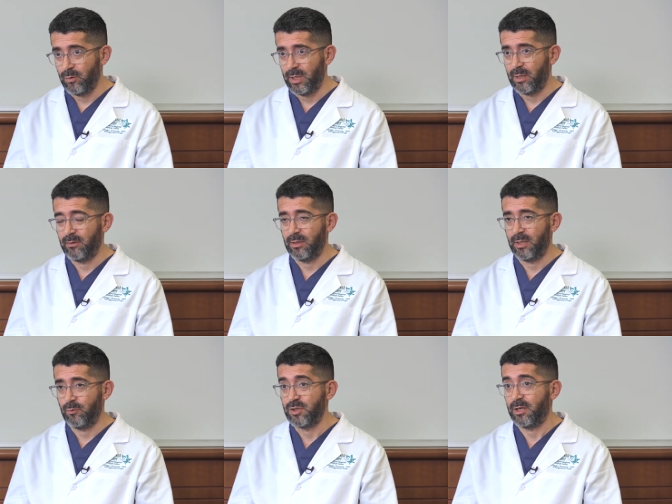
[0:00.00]

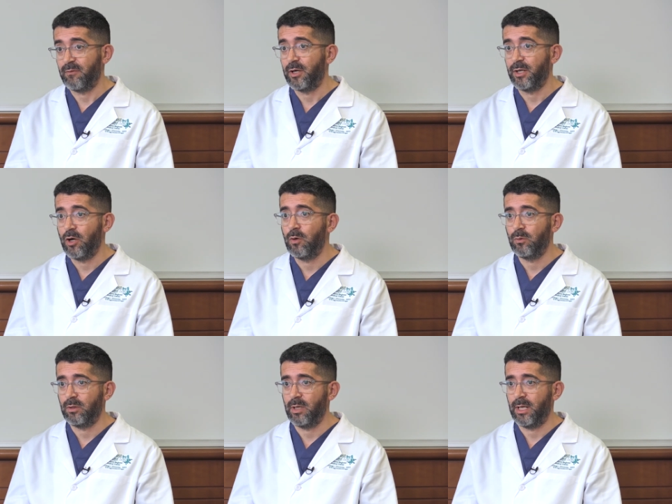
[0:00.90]
which are very
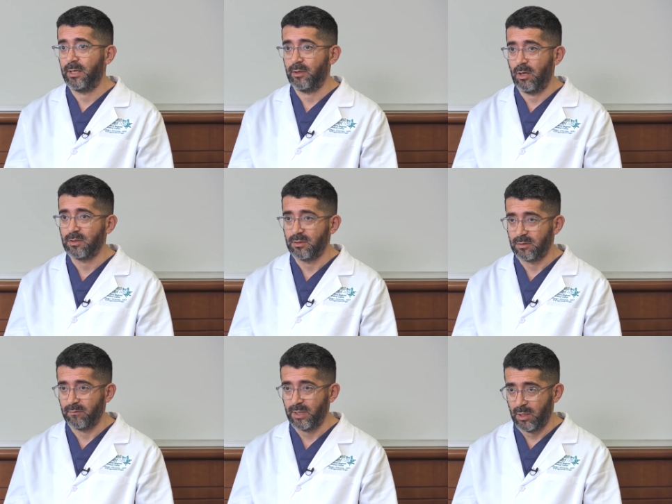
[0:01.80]
known
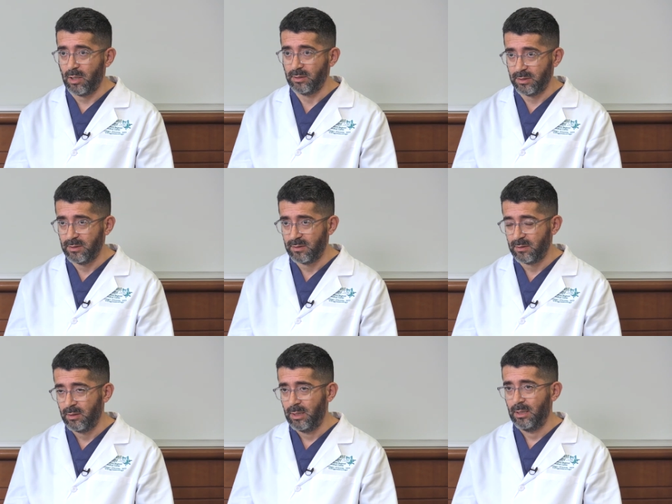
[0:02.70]
causes of incontinence.